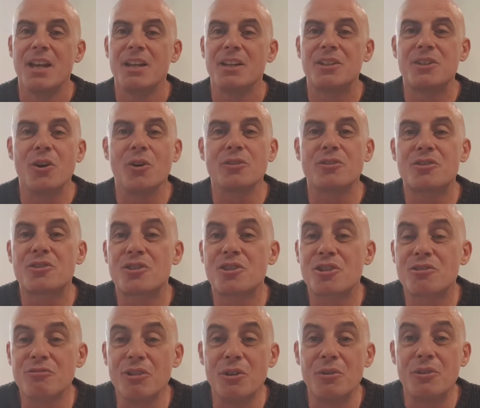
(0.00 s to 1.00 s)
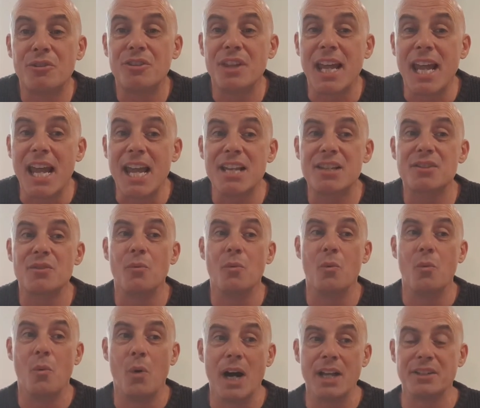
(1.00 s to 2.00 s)
God's truth is
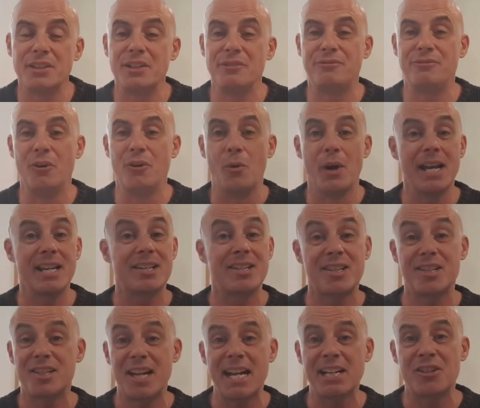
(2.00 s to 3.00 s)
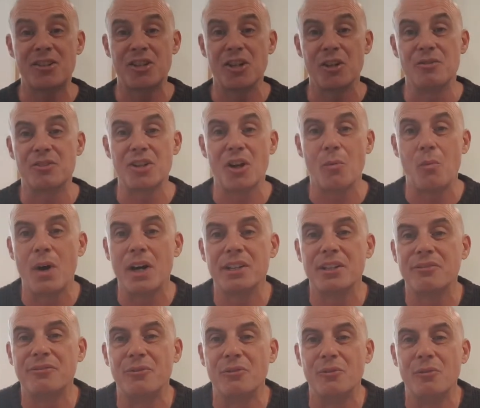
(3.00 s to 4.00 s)
wonderful. His statutes are
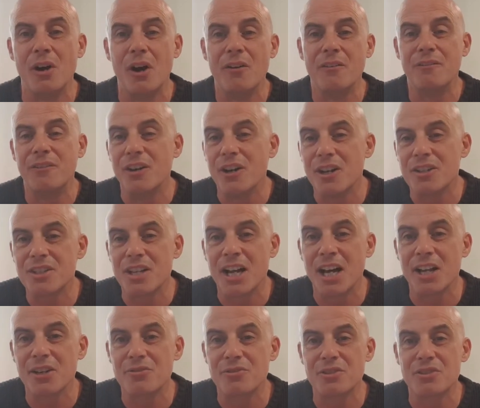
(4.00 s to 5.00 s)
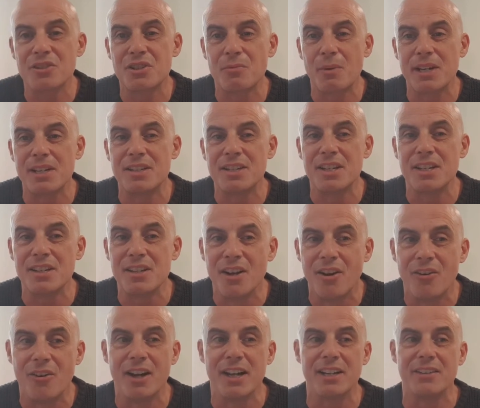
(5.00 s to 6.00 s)
wonderful, verse
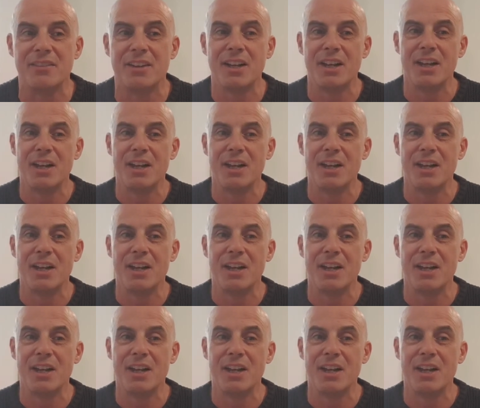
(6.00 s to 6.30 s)
129.